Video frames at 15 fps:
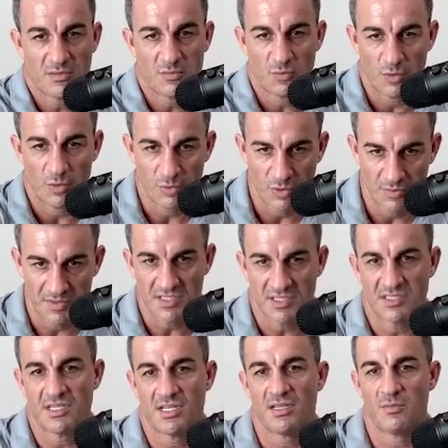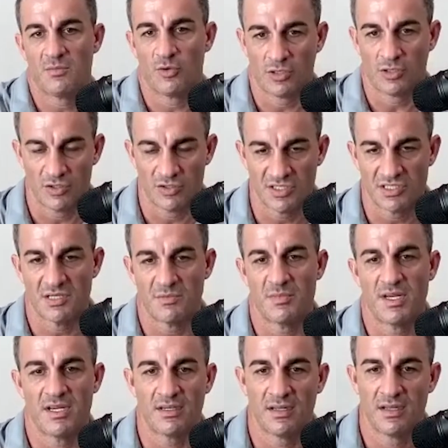the more appointments I set, the more closings I
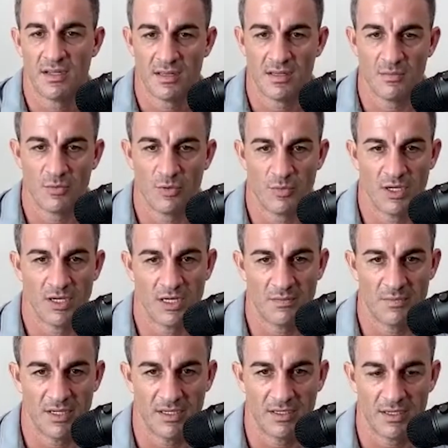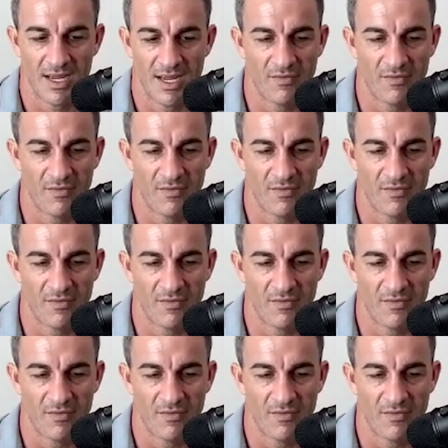make, the more money I make.